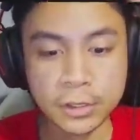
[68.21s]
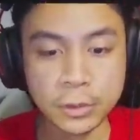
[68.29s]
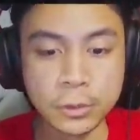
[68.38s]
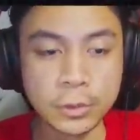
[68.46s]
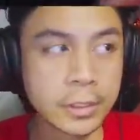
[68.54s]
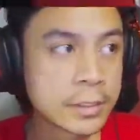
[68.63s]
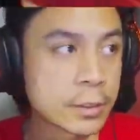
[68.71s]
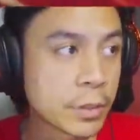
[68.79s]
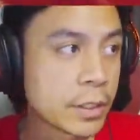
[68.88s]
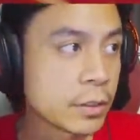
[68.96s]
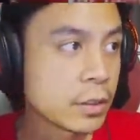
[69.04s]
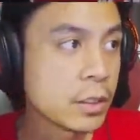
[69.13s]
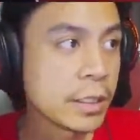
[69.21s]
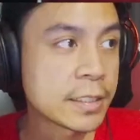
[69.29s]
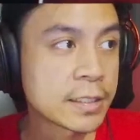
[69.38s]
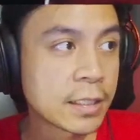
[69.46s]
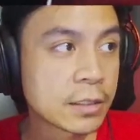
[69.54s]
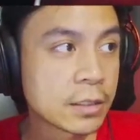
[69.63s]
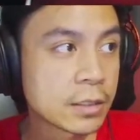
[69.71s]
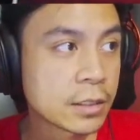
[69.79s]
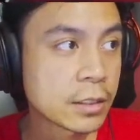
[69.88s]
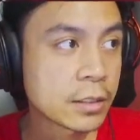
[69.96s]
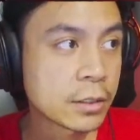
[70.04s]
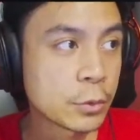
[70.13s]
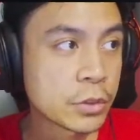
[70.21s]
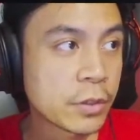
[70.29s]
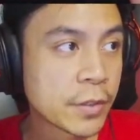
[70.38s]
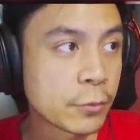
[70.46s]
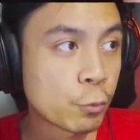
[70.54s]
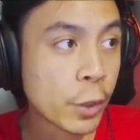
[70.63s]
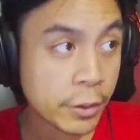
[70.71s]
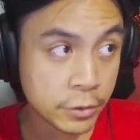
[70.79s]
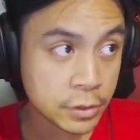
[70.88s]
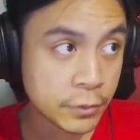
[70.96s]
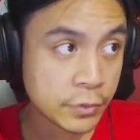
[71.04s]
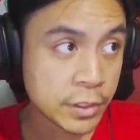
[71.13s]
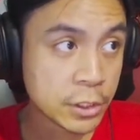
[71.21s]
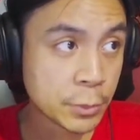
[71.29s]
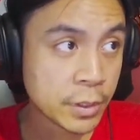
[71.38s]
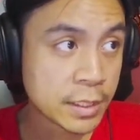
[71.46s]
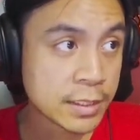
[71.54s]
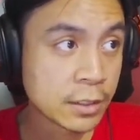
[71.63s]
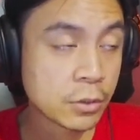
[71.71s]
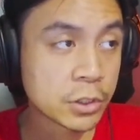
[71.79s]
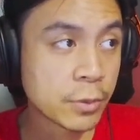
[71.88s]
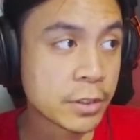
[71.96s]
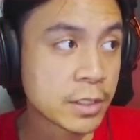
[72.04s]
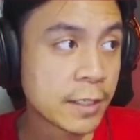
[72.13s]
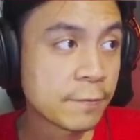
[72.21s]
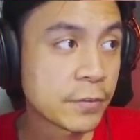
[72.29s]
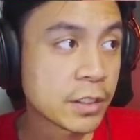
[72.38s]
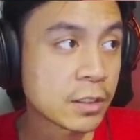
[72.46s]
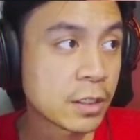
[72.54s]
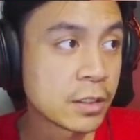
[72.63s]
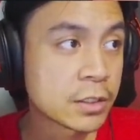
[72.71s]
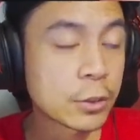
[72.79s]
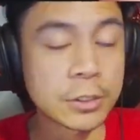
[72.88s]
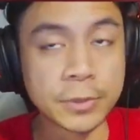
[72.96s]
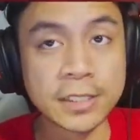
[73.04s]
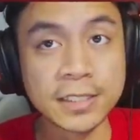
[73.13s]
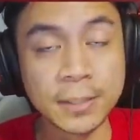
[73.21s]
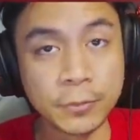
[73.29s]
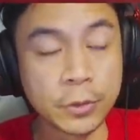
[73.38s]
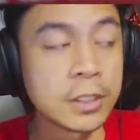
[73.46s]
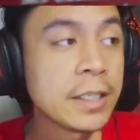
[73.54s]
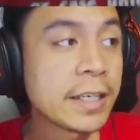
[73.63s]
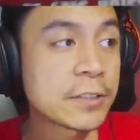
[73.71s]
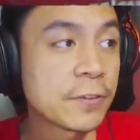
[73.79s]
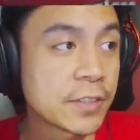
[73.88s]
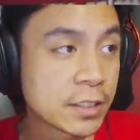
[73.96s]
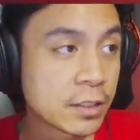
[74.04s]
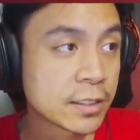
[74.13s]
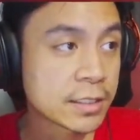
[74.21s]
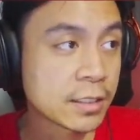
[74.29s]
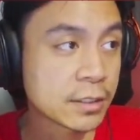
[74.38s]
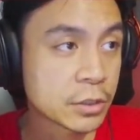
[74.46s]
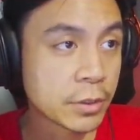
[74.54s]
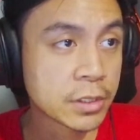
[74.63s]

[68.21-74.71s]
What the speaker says: So it says right here, each set includes 35 rares, 15 super rares, and 10 ultra rares, and 15 cards. Oh, excuse me, that's a 10 for. It is 15 cards as collector's rares.